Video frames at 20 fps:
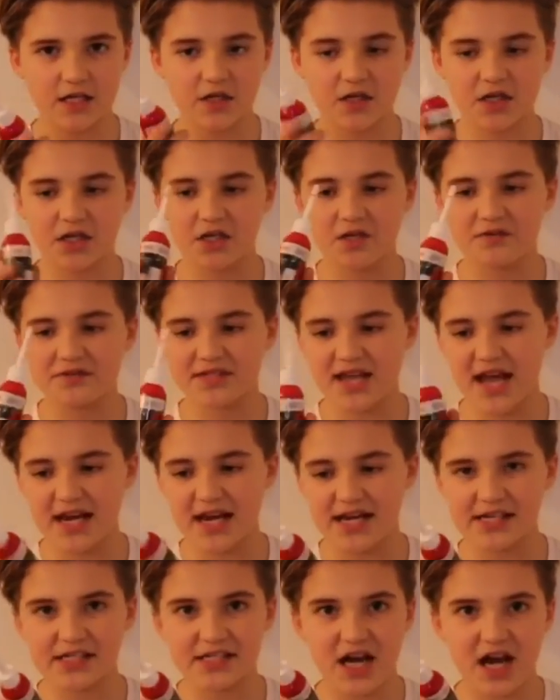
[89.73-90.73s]
You can use
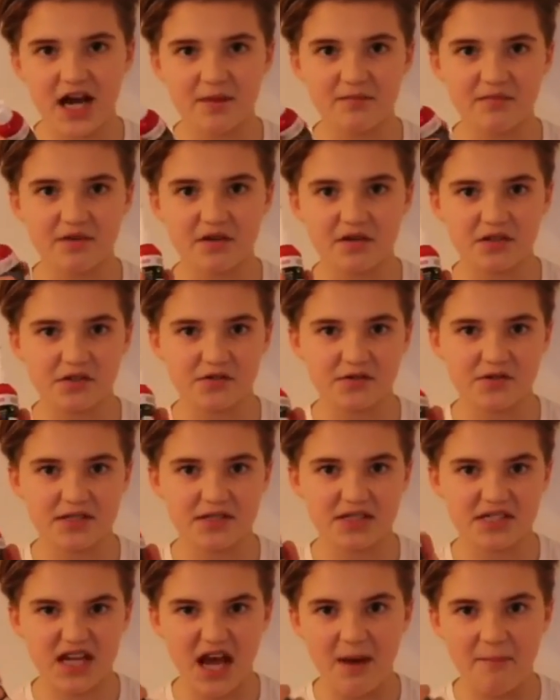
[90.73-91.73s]
any type, you could use
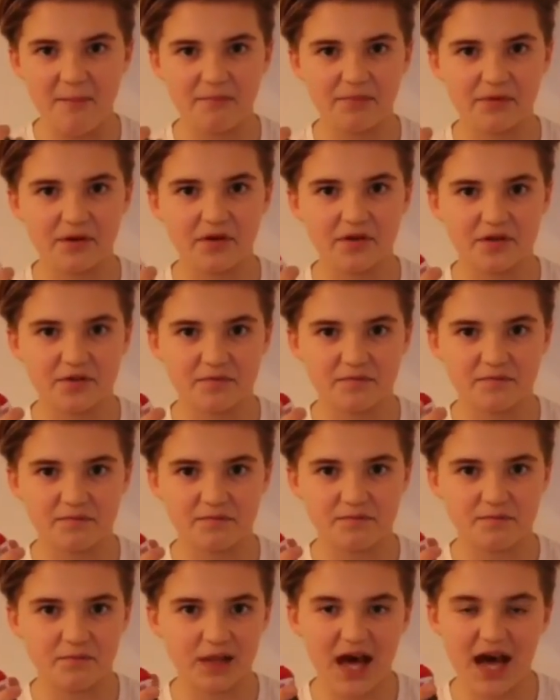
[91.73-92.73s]
scab blood,
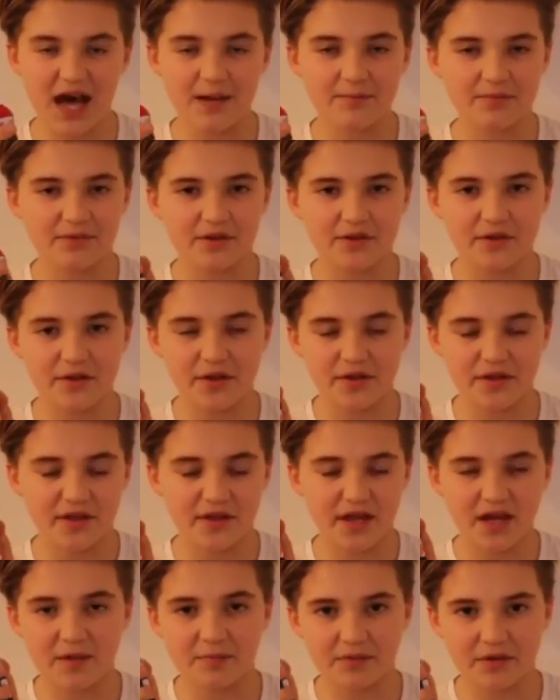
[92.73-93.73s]
light blood,
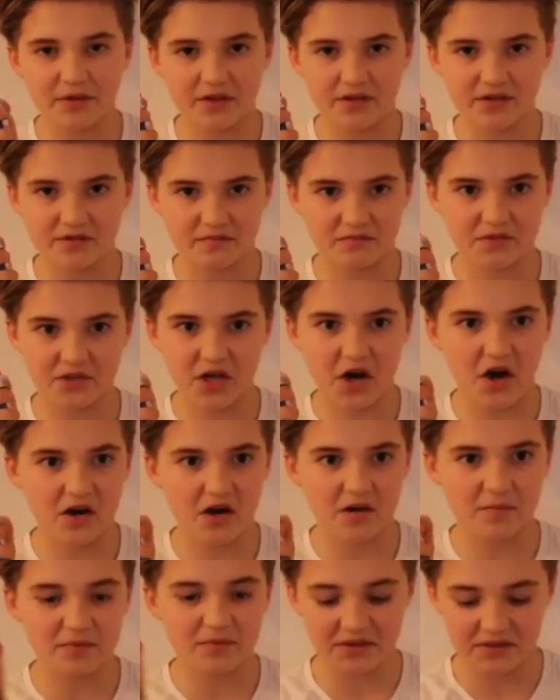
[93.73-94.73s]
thick blood,
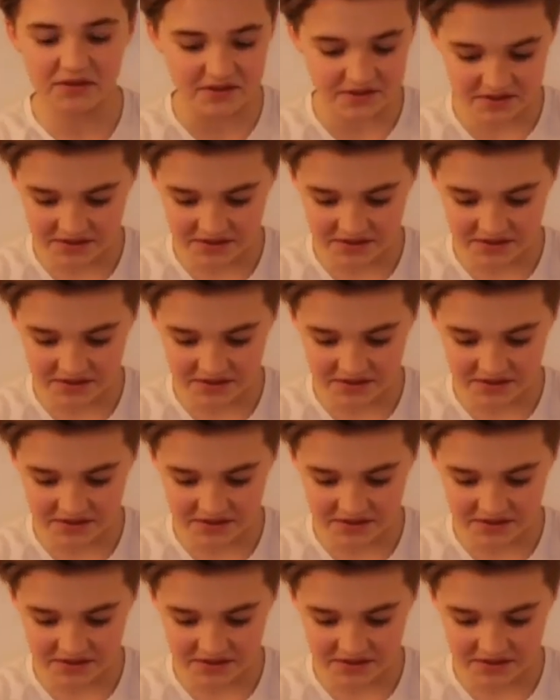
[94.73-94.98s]
dark blood.